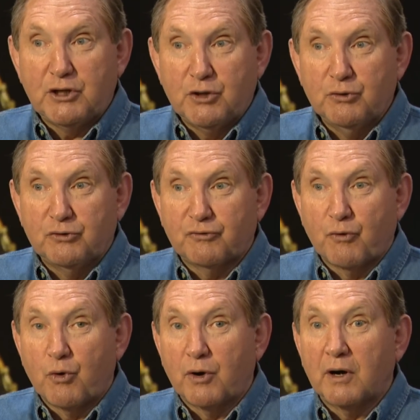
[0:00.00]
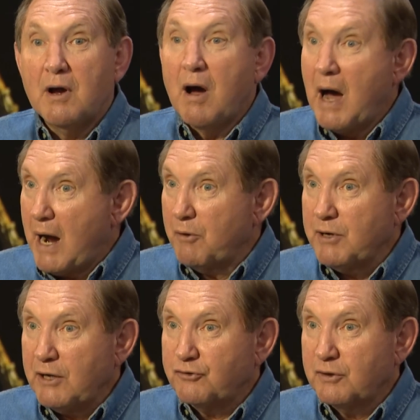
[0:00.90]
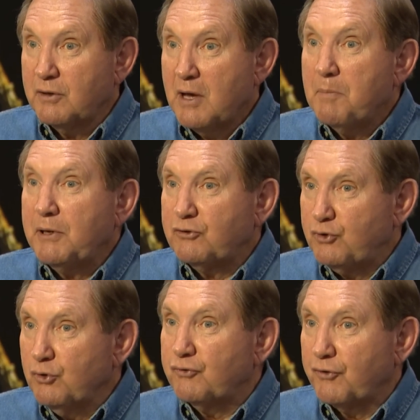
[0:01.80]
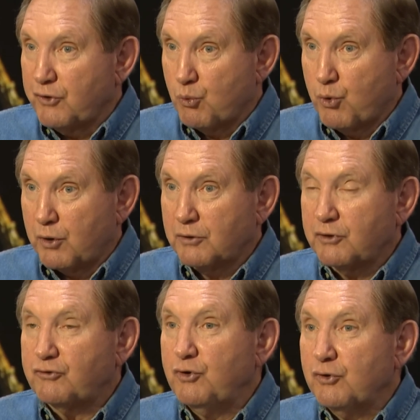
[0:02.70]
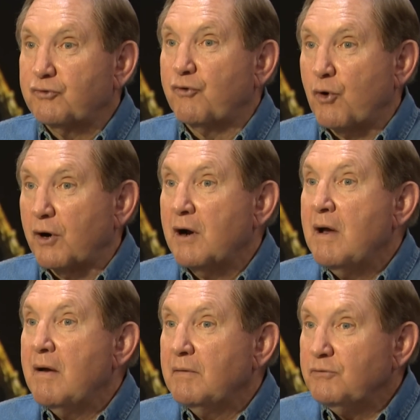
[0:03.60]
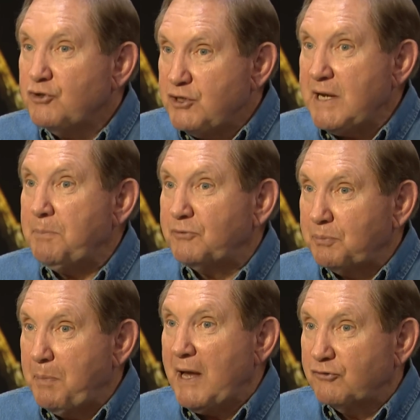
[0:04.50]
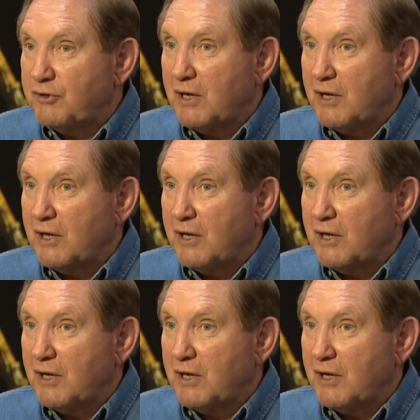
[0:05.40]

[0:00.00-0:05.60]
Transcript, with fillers: huge for our nation, but it's huge for the world. It's huge for deep space